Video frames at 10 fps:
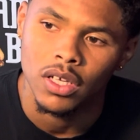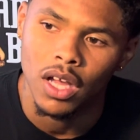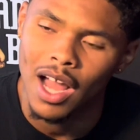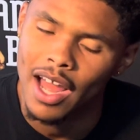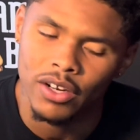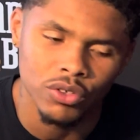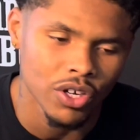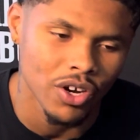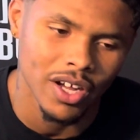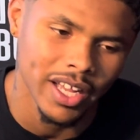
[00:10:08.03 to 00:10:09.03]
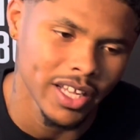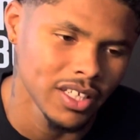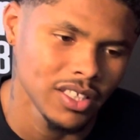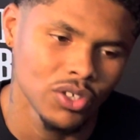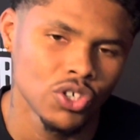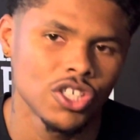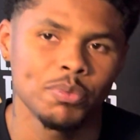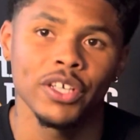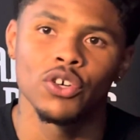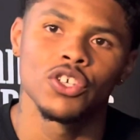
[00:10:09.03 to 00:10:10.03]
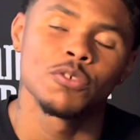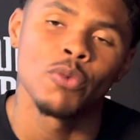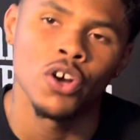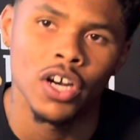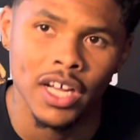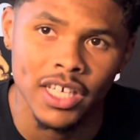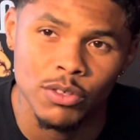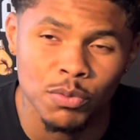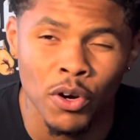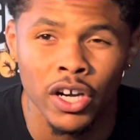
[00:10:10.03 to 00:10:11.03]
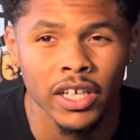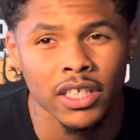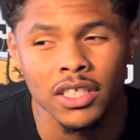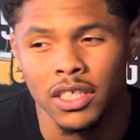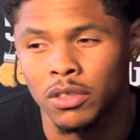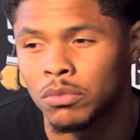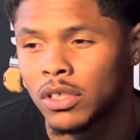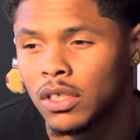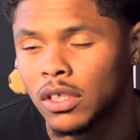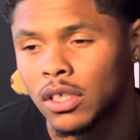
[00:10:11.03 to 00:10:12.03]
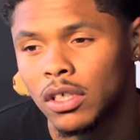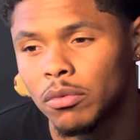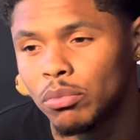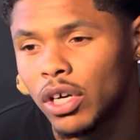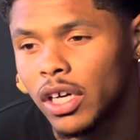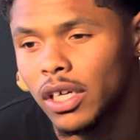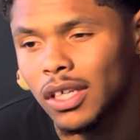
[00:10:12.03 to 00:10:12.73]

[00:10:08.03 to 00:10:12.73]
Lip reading: I don't know. I ain't going to speak on sparring. I keep sparring in the gym. But,